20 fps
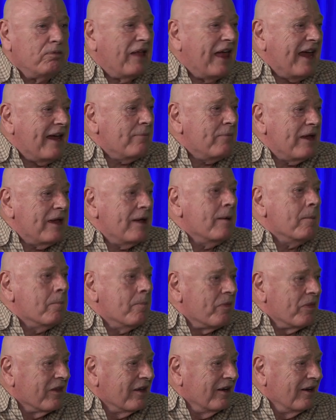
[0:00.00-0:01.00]
blame
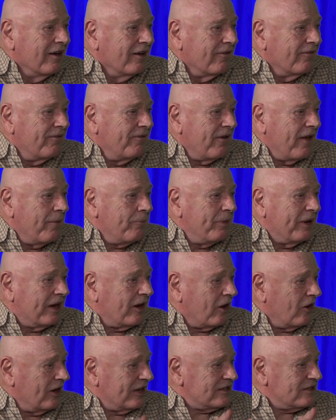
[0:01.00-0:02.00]
him,
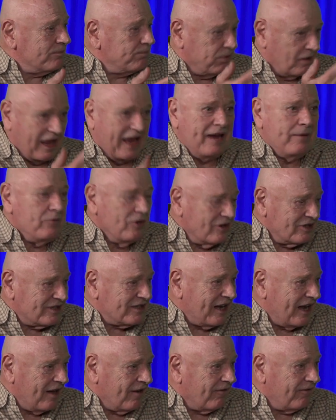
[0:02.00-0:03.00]
because blame
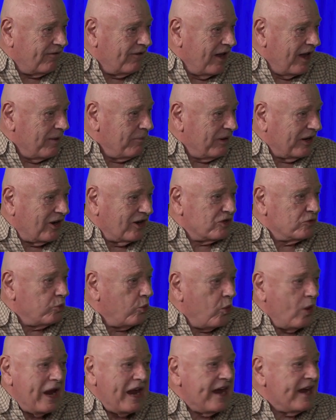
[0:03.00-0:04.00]
yourself, because
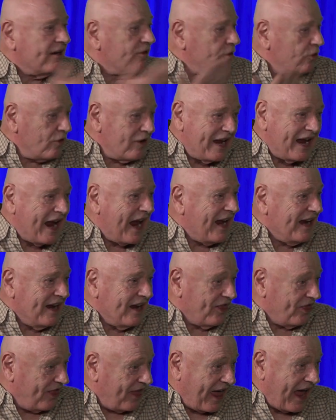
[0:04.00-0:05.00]
we
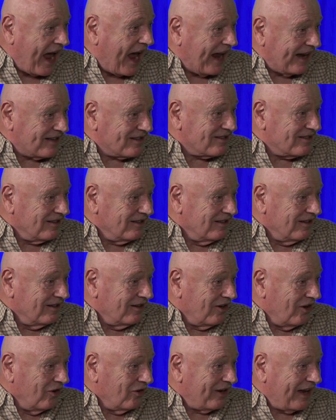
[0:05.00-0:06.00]
created that.
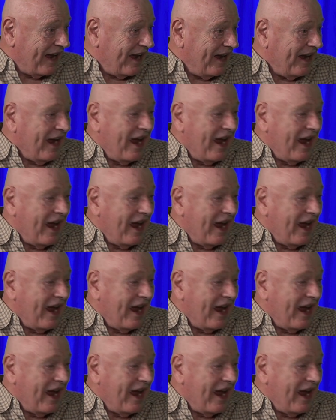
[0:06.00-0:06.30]
Okay?